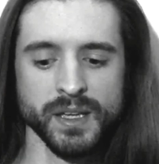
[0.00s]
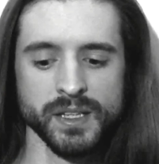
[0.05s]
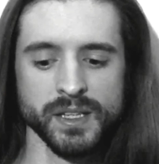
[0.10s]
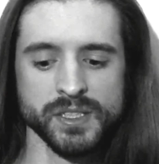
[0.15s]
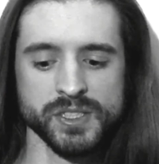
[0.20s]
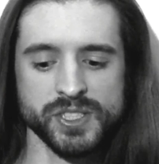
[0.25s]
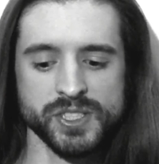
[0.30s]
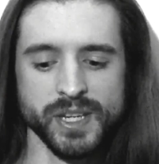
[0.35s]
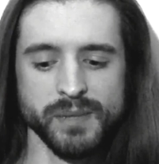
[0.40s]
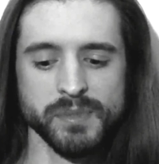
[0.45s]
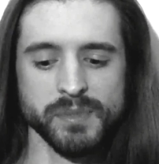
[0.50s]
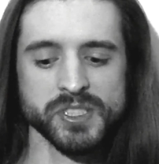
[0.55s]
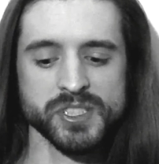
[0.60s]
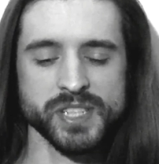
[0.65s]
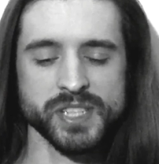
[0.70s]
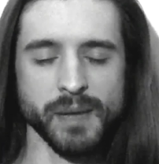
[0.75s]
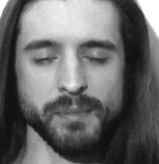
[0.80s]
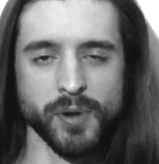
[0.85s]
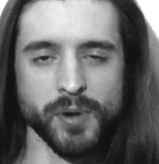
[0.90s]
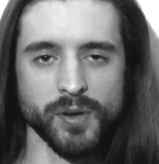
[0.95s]
seem to
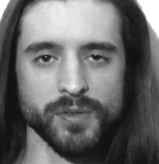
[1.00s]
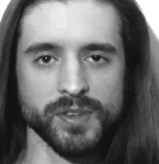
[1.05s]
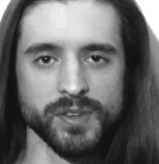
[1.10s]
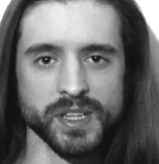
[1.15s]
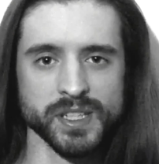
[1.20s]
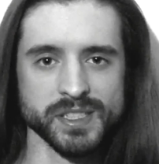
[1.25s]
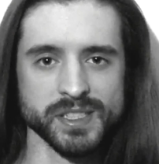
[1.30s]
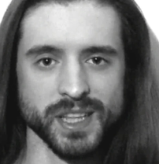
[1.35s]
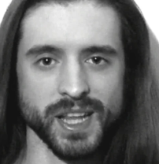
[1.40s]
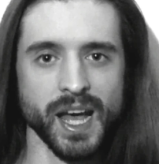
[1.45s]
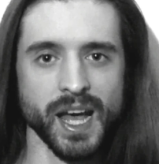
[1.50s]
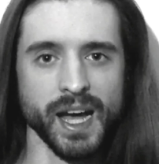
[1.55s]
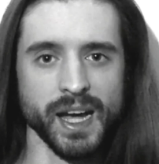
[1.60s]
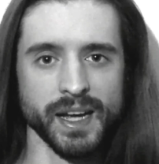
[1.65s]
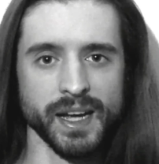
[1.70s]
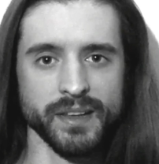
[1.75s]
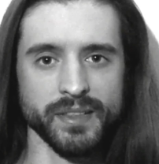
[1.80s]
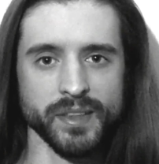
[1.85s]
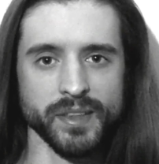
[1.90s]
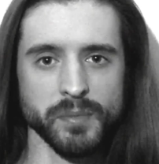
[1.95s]
step over this
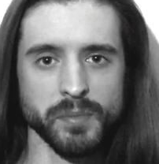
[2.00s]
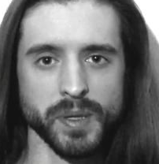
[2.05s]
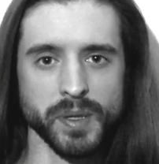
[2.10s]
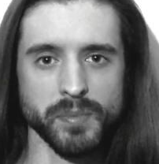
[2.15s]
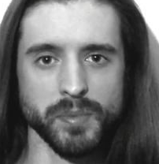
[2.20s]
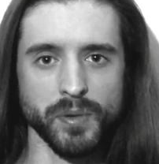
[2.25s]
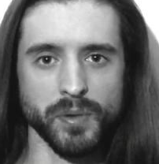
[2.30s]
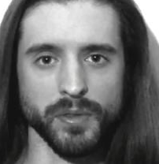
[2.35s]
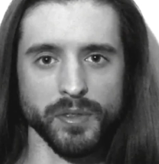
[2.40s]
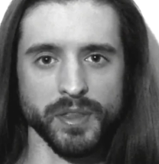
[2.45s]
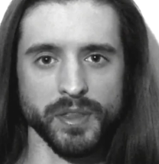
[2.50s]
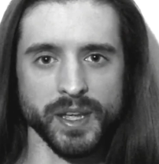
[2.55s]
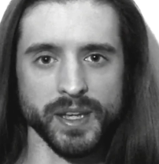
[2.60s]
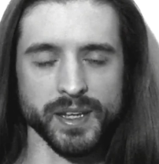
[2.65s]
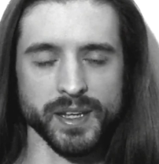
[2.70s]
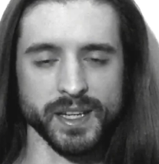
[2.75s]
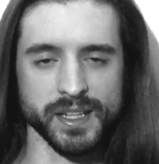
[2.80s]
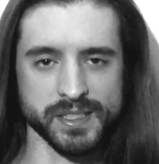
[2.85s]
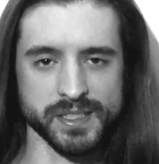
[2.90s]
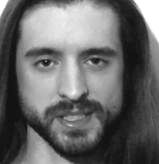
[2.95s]
line that people think
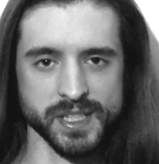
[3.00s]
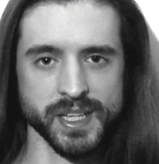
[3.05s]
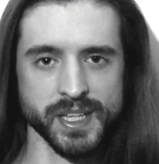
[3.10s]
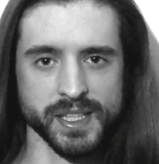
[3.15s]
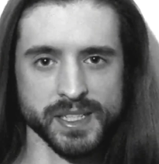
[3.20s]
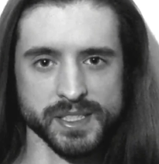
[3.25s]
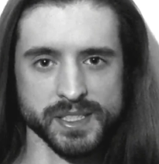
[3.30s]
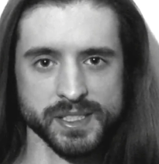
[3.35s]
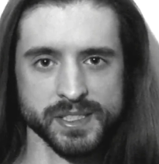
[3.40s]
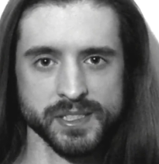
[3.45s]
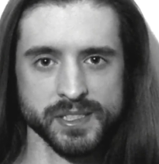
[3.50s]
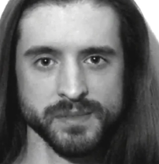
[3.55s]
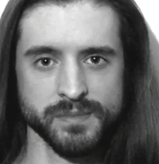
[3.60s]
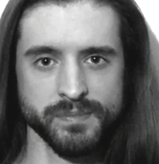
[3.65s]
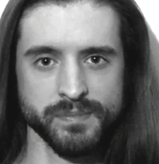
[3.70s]
exists,